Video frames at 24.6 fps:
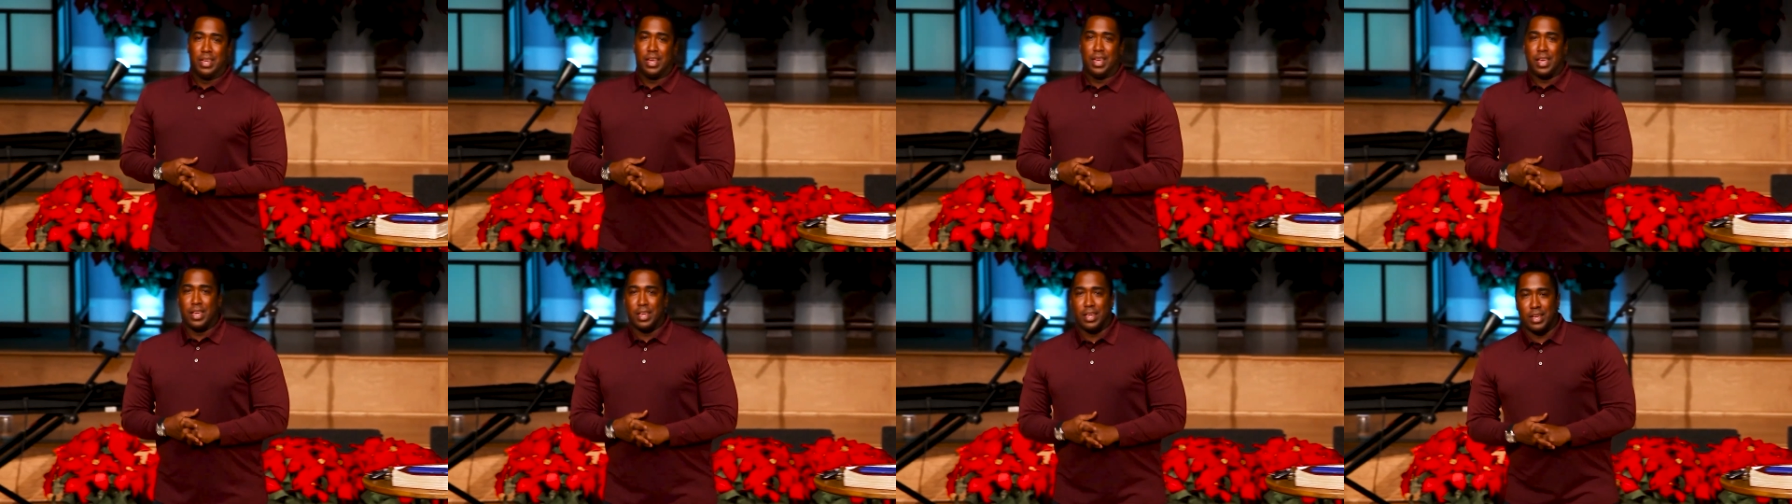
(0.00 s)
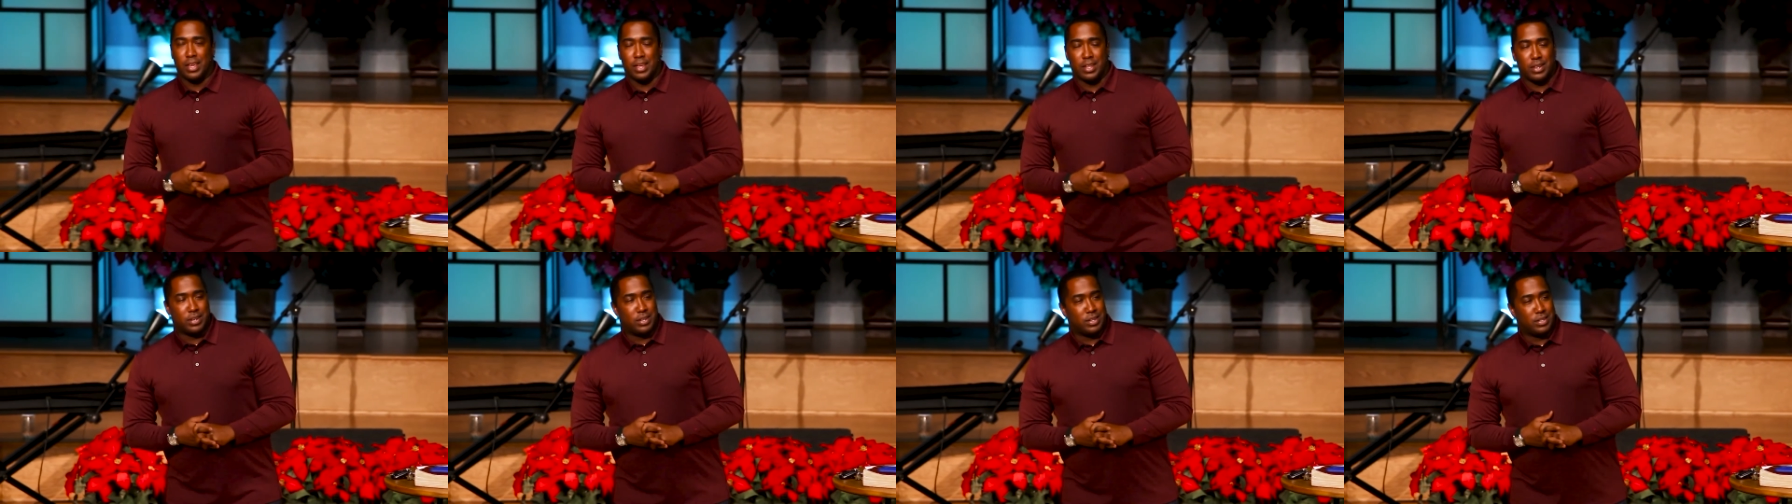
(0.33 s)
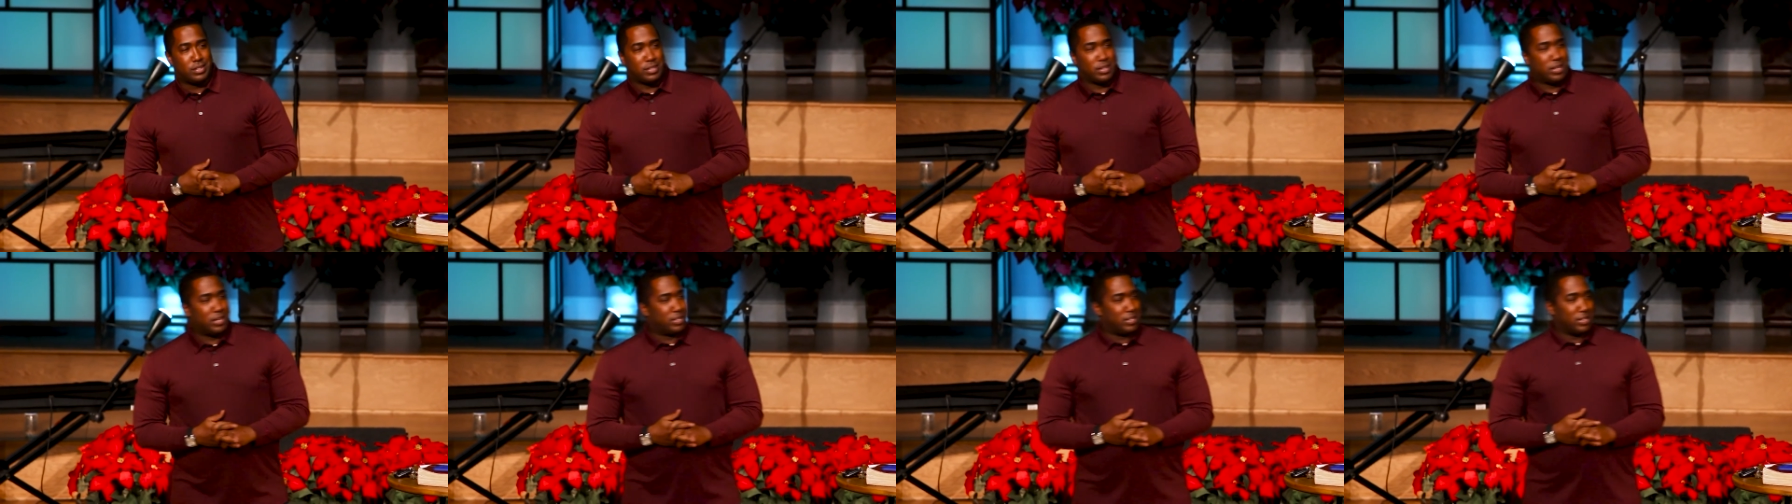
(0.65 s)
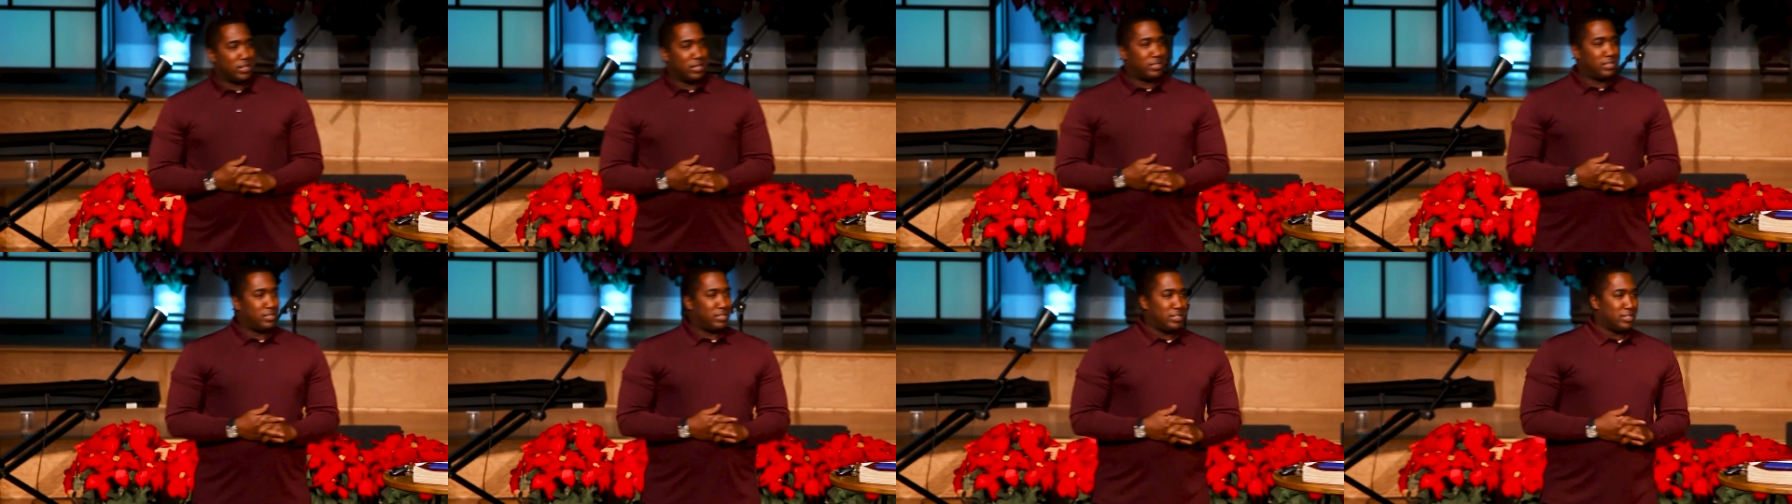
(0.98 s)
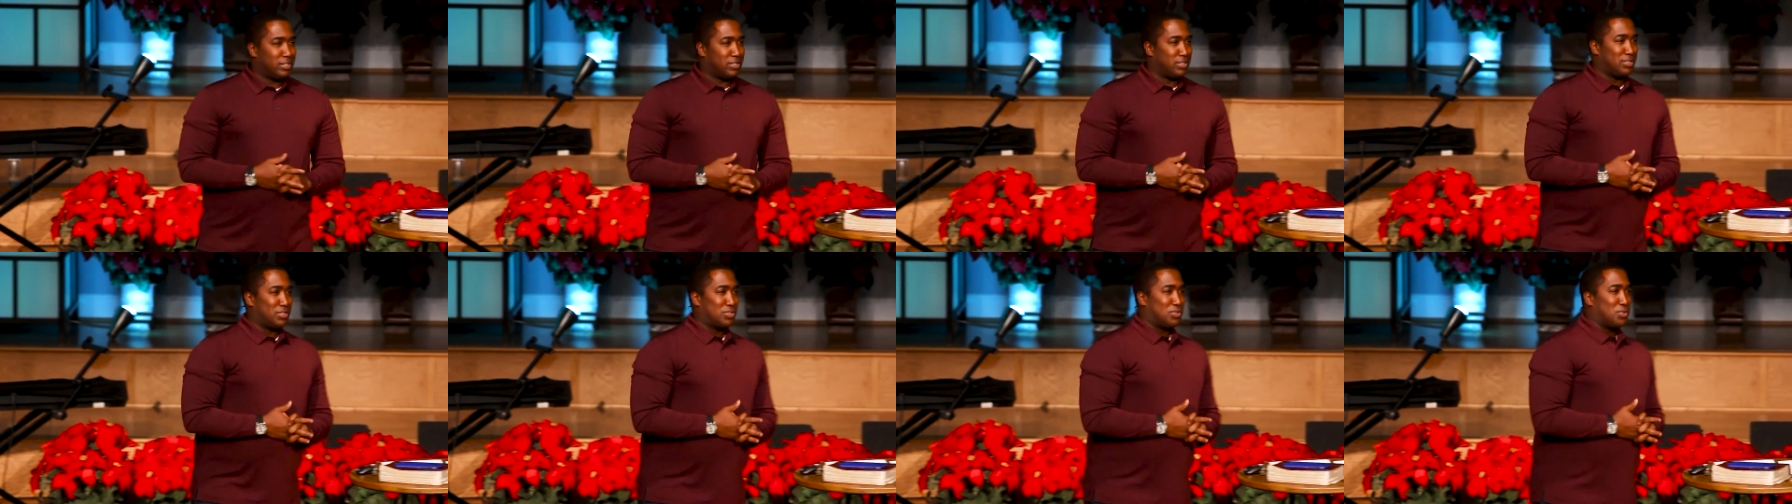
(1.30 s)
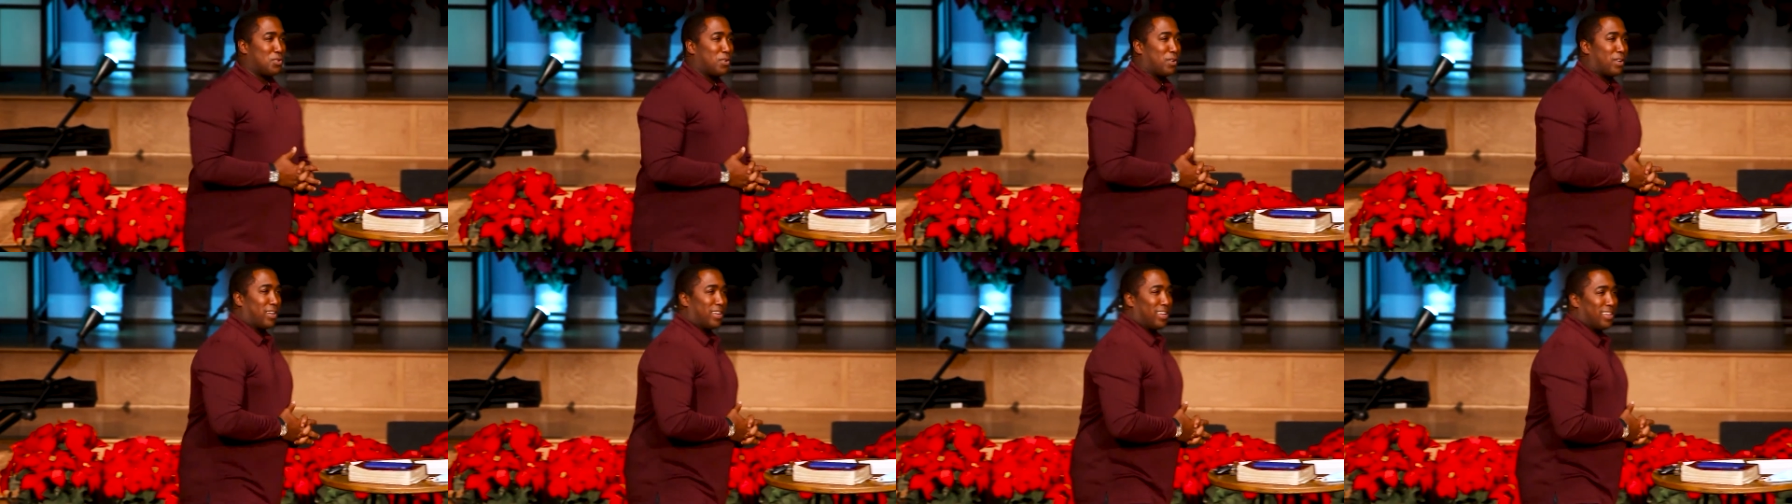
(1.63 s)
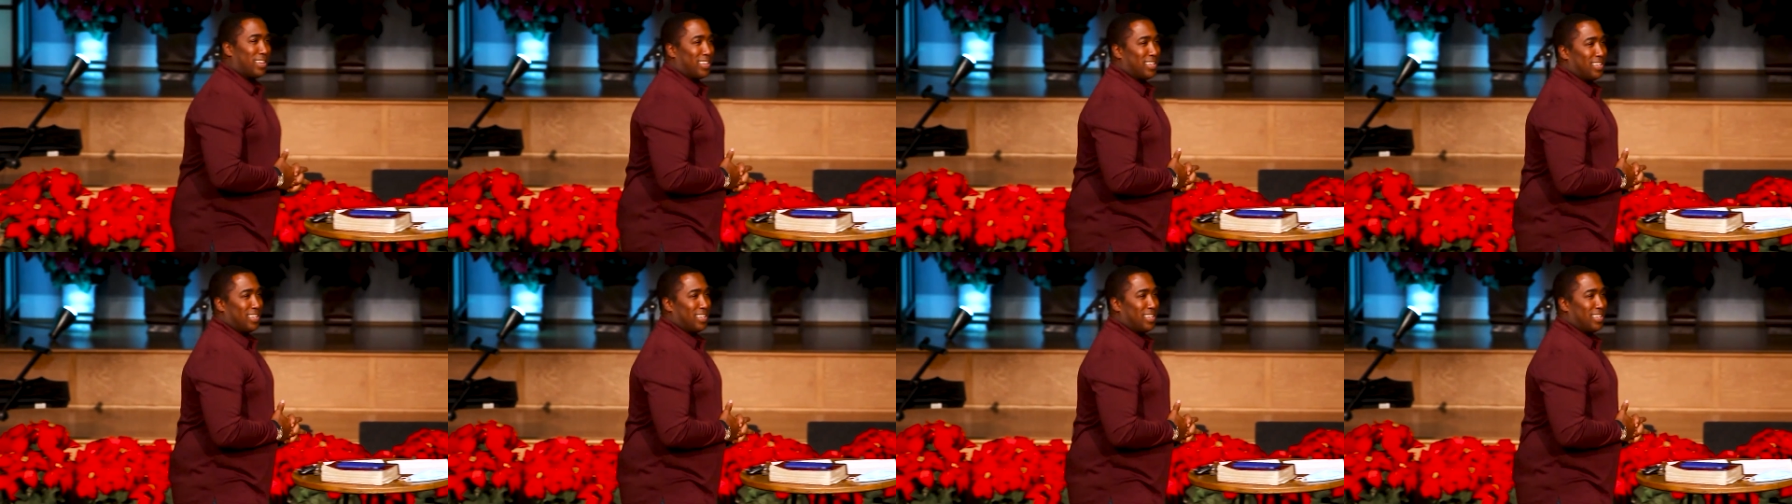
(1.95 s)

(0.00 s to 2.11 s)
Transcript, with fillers: And, and it's, it, it's just a story.